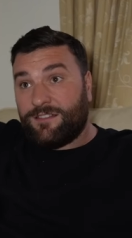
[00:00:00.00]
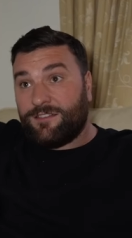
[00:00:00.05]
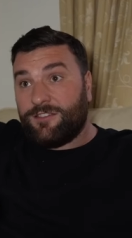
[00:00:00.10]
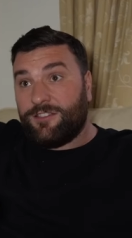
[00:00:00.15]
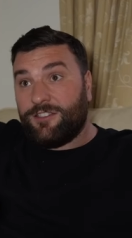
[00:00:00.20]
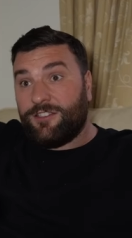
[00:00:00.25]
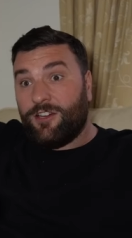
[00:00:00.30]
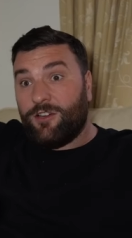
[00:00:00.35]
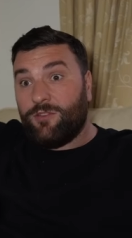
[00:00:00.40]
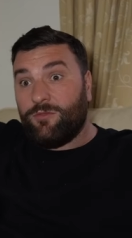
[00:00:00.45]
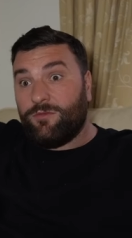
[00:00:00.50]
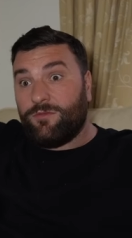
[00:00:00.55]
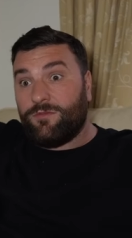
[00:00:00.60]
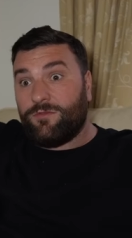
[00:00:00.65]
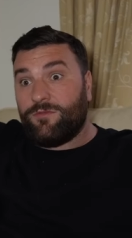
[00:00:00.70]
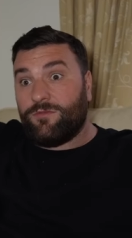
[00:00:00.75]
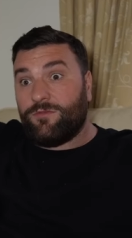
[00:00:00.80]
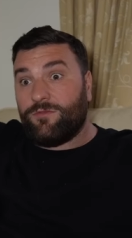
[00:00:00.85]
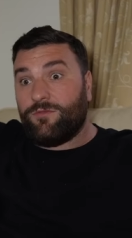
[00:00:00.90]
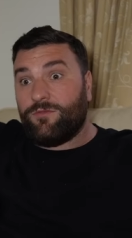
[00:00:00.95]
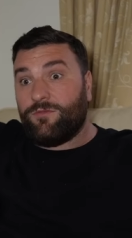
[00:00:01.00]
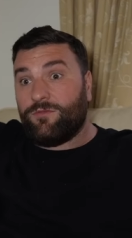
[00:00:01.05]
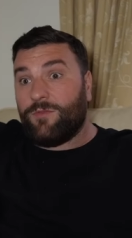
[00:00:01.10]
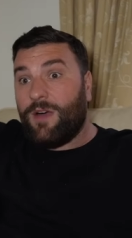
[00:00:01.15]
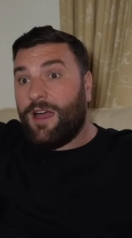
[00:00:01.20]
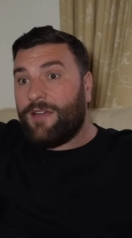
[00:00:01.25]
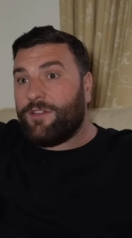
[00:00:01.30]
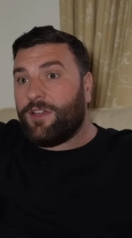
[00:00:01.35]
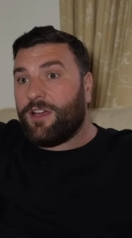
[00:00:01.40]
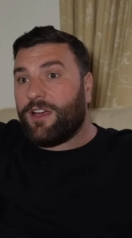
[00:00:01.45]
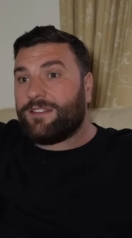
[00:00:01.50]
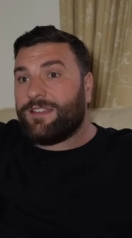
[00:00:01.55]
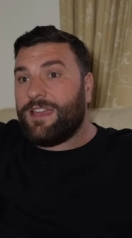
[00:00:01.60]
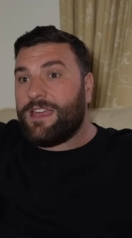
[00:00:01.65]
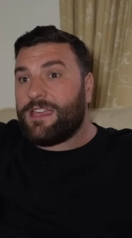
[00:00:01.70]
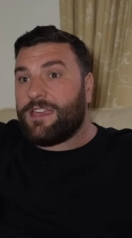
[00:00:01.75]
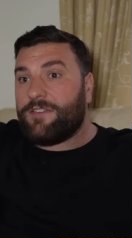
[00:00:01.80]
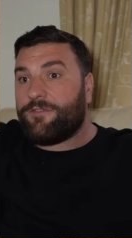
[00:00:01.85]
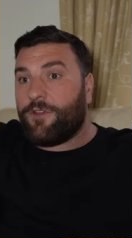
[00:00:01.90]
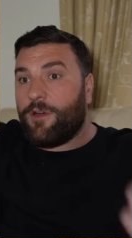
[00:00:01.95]
You know, why have you got to
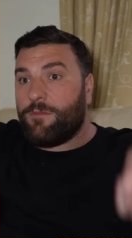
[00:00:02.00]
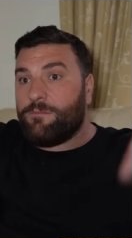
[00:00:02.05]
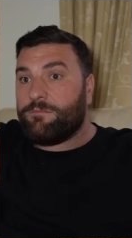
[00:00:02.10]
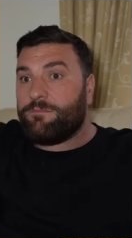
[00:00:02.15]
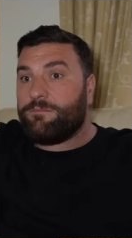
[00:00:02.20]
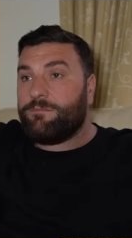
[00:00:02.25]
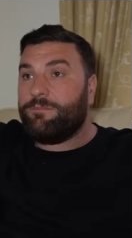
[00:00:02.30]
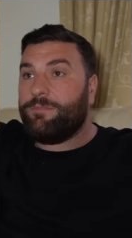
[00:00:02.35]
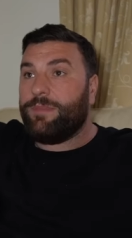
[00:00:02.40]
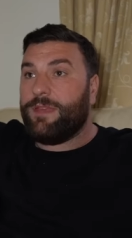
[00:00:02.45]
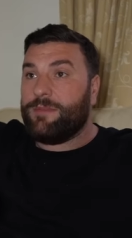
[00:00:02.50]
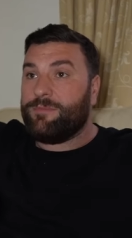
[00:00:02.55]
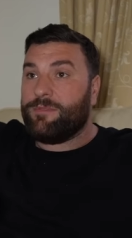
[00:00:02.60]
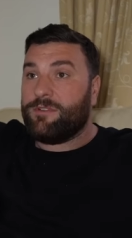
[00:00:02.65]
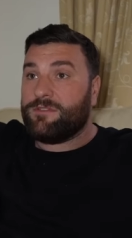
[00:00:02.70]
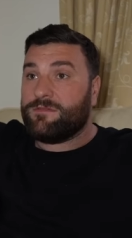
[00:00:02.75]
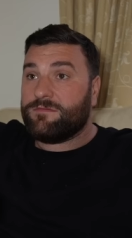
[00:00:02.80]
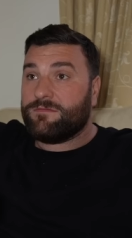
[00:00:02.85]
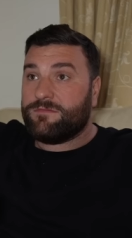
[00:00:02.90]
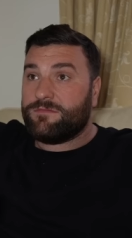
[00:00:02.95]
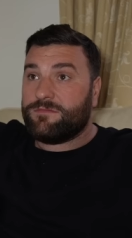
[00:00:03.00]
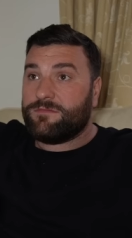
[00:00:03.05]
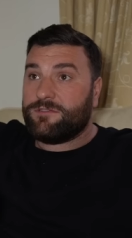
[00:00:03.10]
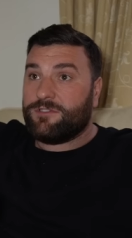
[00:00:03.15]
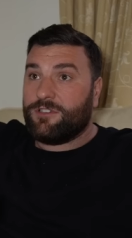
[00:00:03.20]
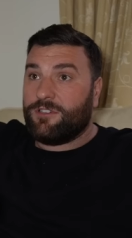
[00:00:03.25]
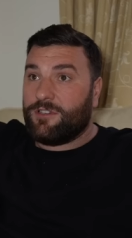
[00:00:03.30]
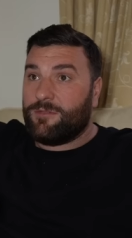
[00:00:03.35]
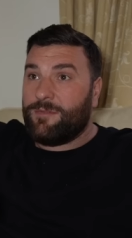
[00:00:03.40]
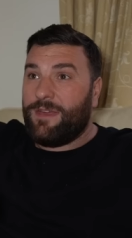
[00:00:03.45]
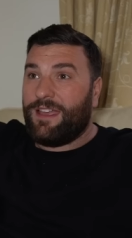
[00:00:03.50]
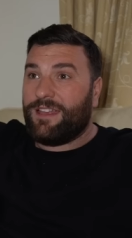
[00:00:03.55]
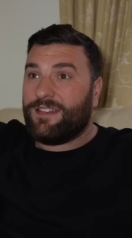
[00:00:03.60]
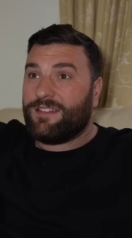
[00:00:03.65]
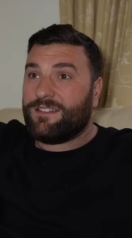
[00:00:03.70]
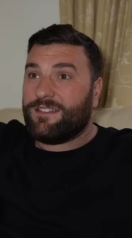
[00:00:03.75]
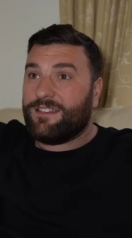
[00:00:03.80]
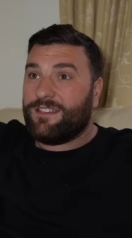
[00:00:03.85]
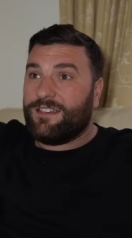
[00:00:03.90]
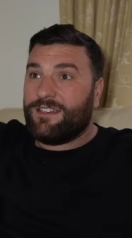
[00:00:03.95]
take it from people? Do you know what I
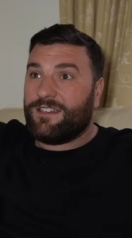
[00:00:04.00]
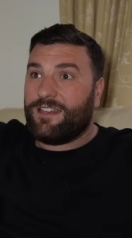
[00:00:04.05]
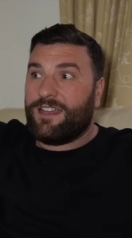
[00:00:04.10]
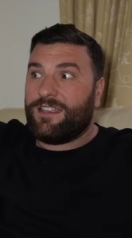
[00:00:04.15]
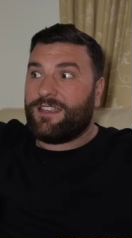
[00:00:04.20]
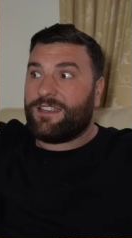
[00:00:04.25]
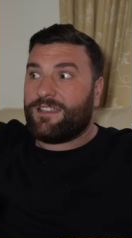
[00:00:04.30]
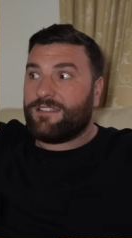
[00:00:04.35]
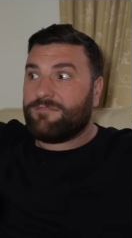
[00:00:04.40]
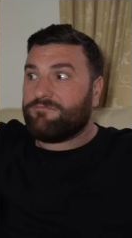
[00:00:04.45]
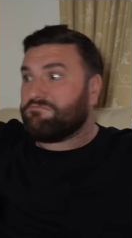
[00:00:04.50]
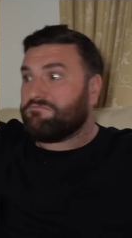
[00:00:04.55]
mean? Like,